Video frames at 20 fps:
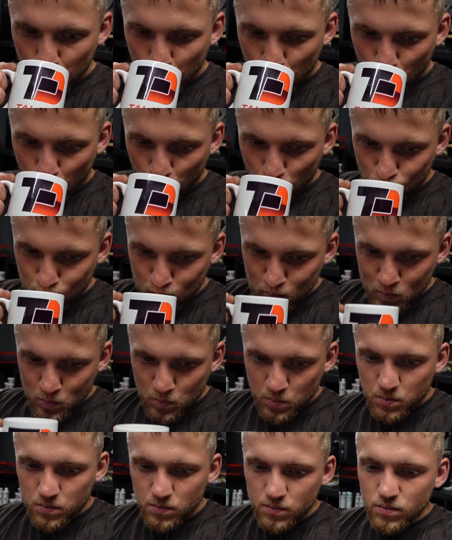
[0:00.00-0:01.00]
I'm
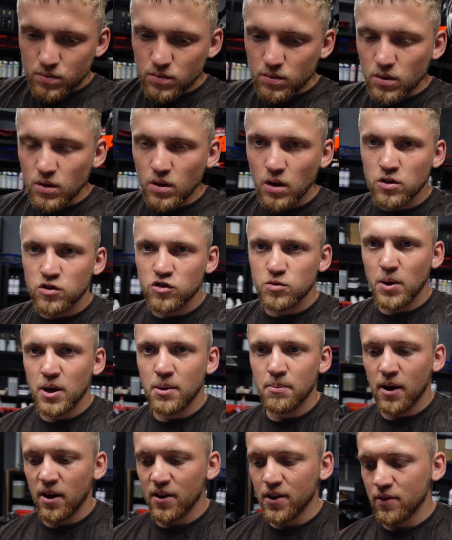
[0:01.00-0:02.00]
going to spend
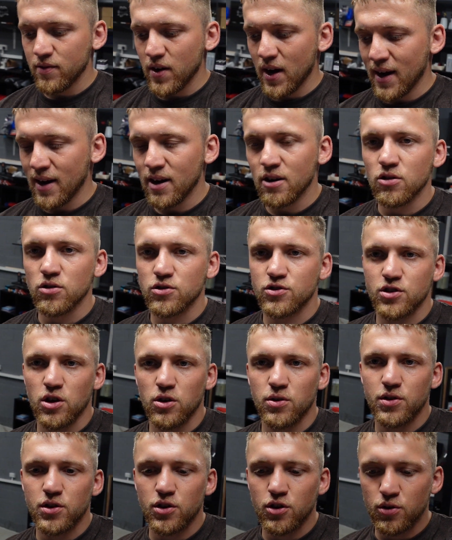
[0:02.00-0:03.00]
about another hour or
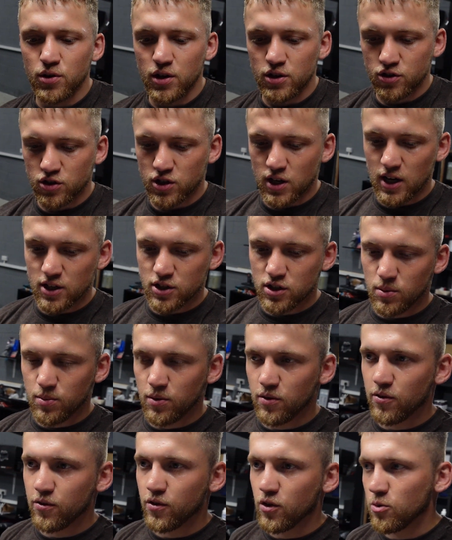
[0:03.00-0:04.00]
so in the unit just catching up
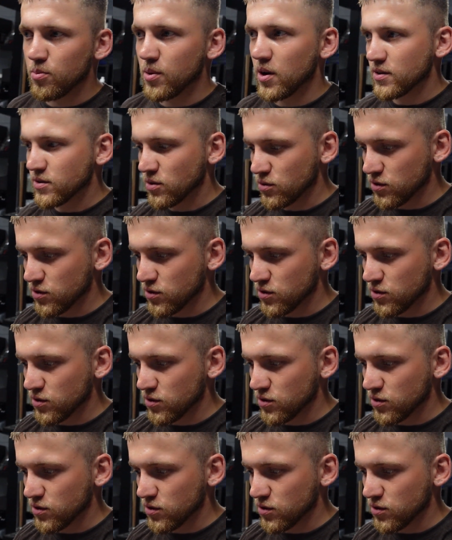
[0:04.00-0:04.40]
with a few bits.